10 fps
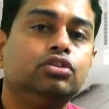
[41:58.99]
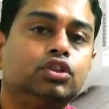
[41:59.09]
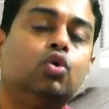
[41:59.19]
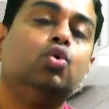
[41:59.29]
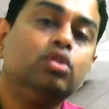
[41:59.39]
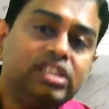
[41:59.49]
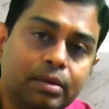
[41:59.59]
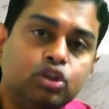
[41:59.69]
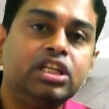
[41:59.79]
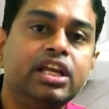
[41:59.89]
So who is
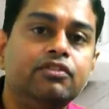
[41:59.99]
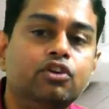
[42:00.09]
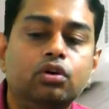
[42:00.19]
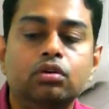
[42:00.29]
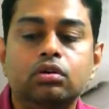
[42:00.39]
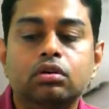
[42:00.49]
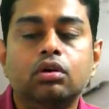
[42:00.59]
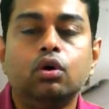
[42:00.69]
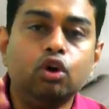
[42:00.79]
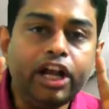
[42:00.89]
above CEO?
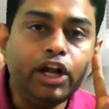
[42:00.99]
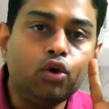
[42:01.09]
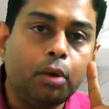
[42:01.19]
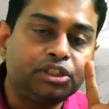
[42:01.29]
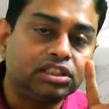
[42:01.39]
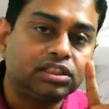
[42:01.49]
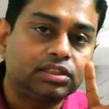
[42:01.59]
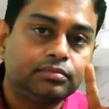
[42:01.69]
Only two options.